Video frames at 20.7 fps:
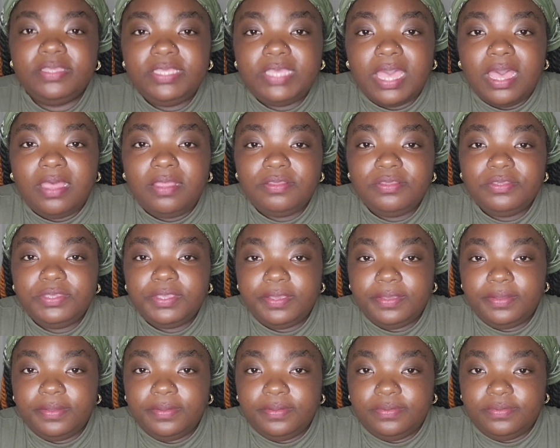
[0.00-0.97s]
Y'all
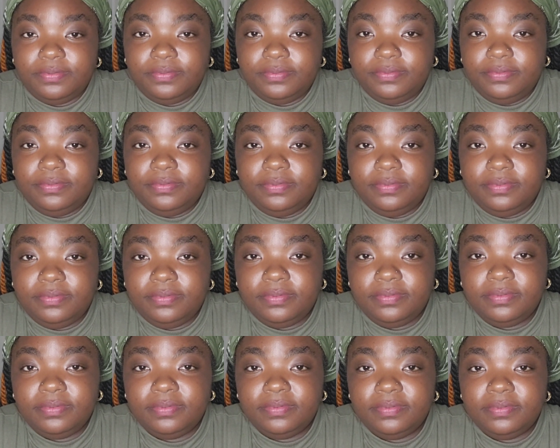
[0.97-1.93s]
know
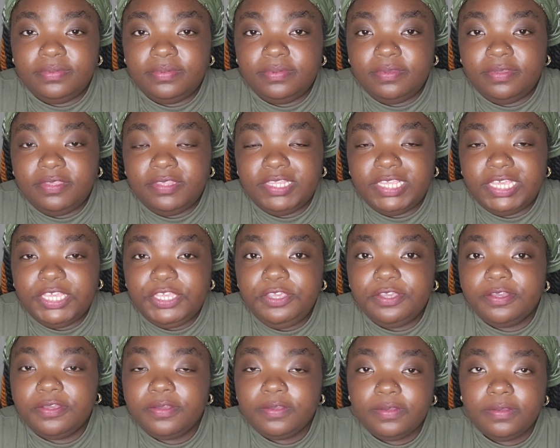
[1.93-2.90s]
that
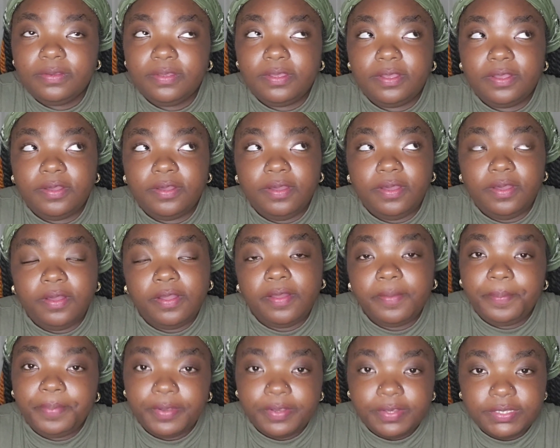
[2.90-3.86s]
you're
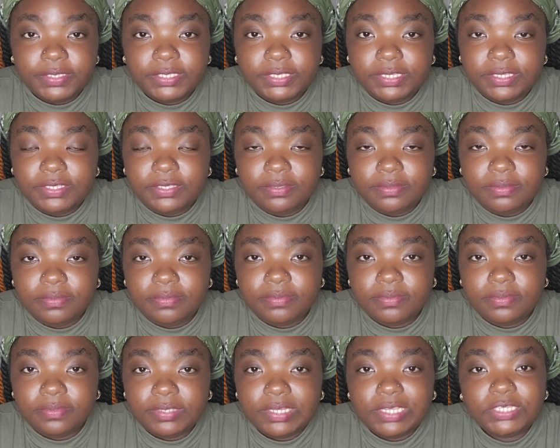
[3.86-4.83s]
are a person
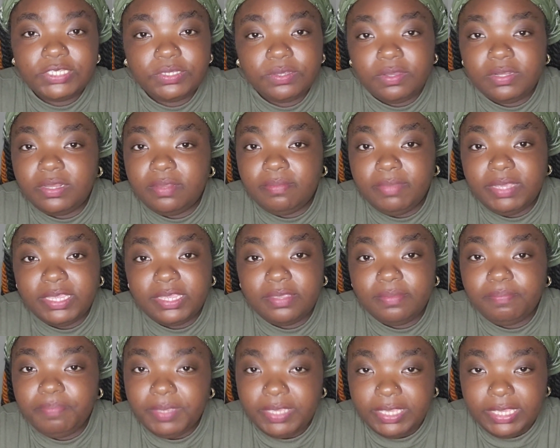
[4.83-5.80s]
that's going to make
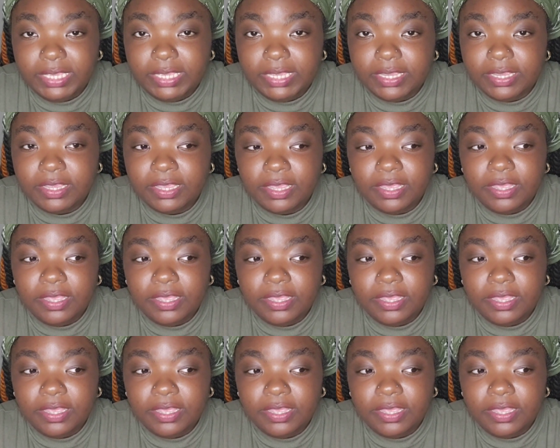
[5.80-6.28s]
it big.